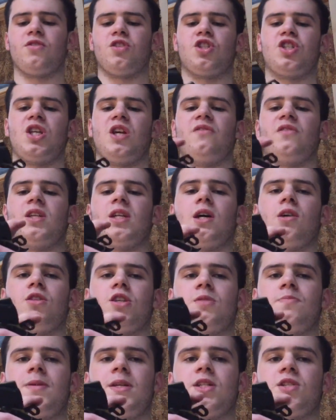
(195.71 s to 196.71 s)
just shaving down
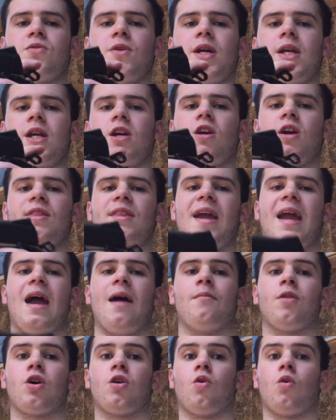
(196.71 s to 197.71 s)
this piece right here on the
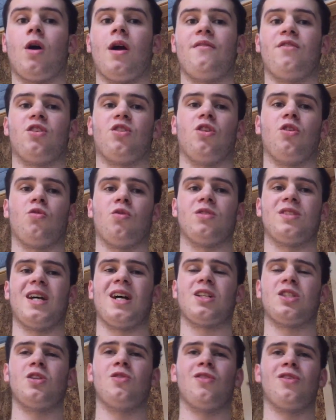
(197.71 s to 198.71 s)
hammer, or having your local
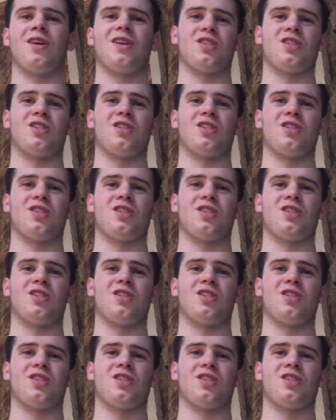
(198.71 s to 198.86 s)
tech do it.